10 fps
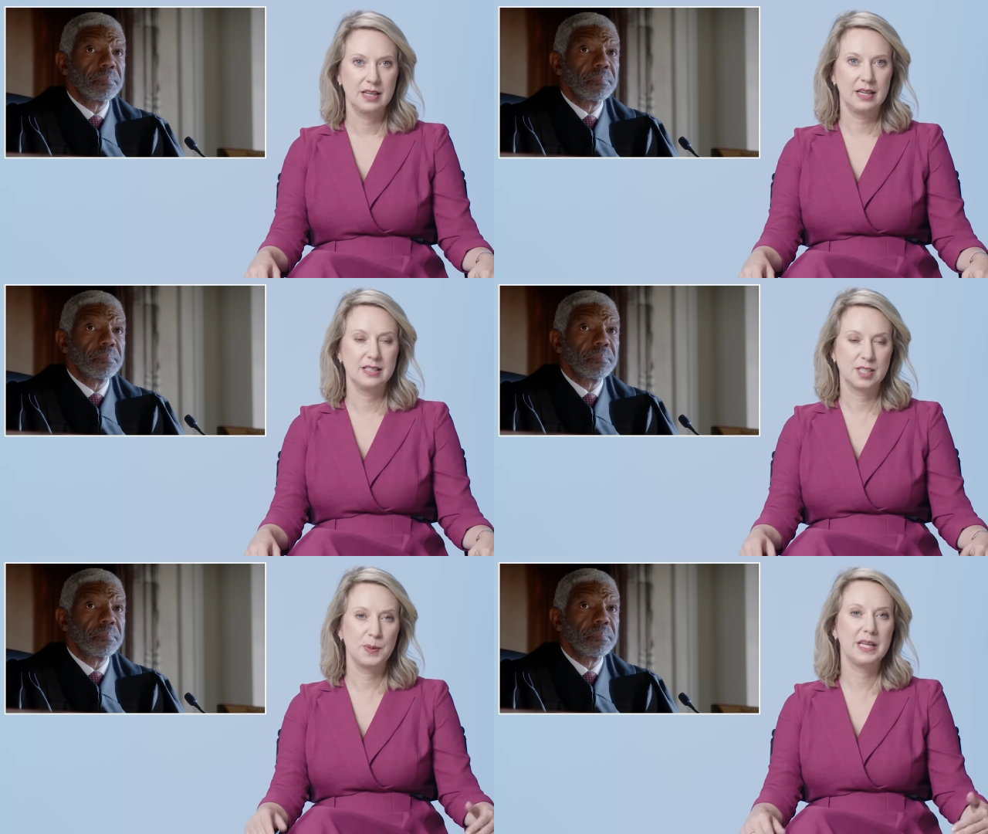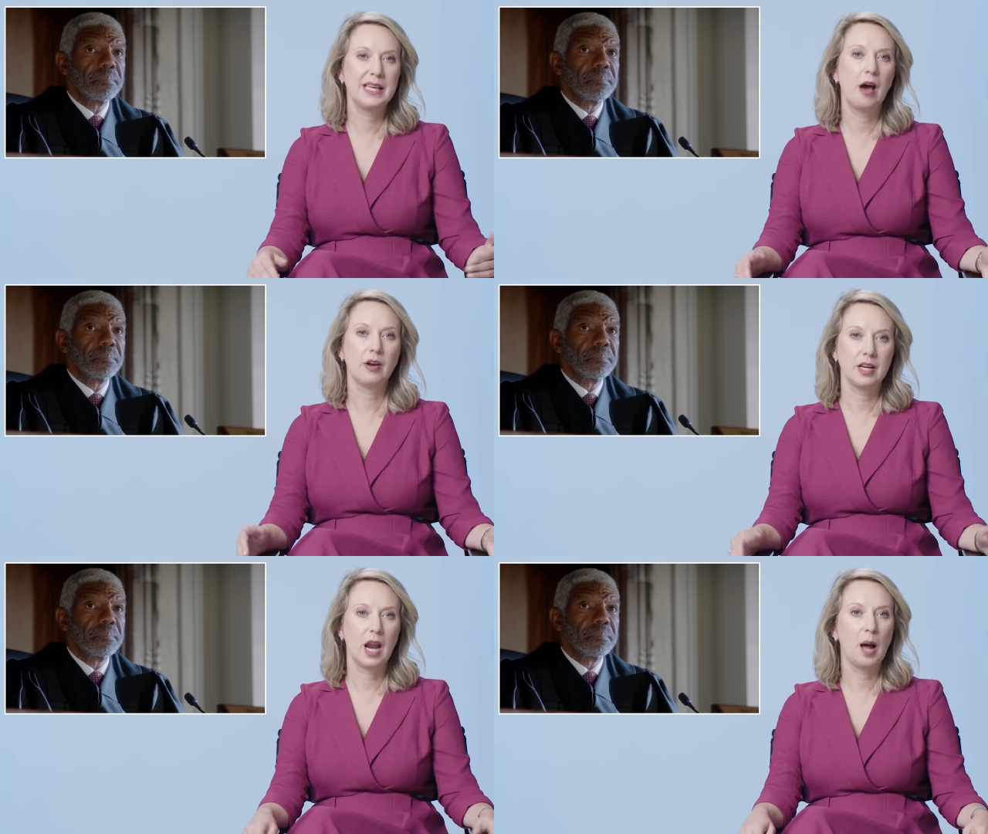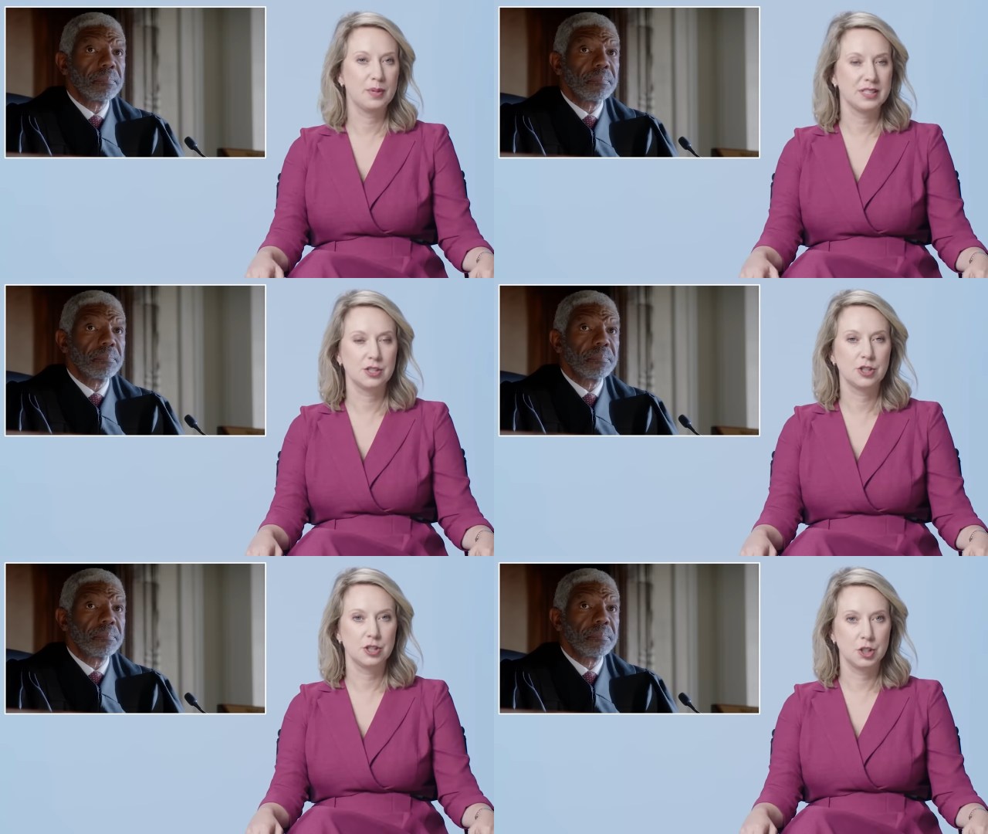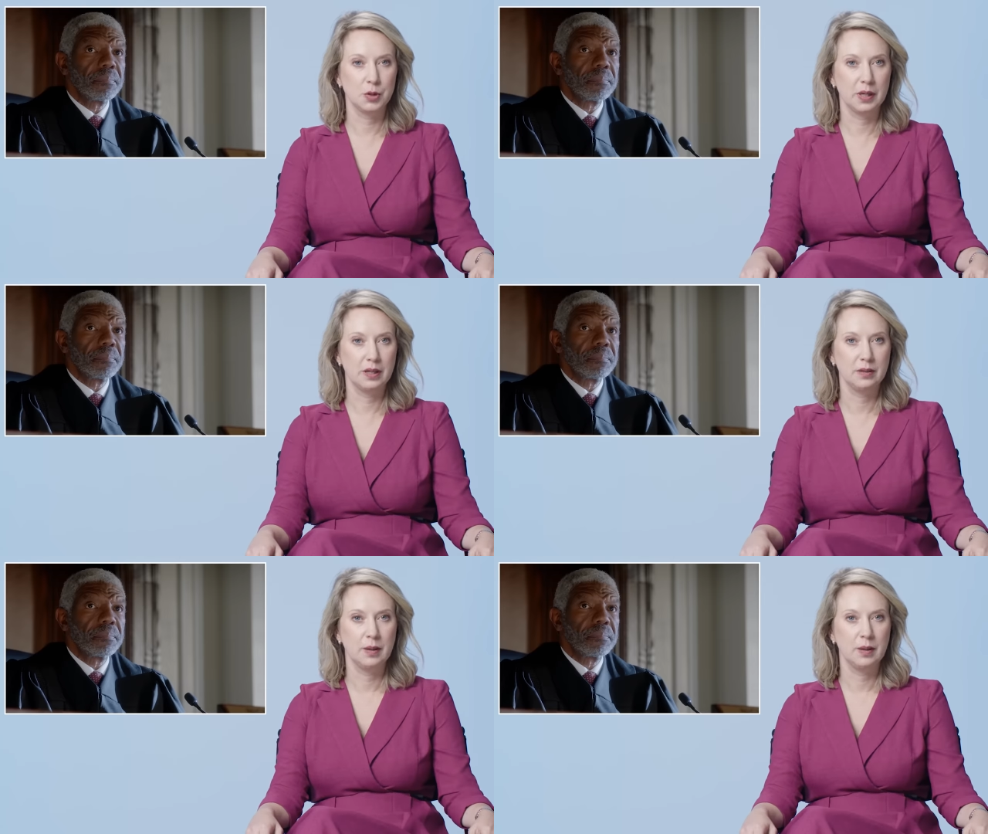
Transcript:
Speaker 1: is speaking out in opposition to it.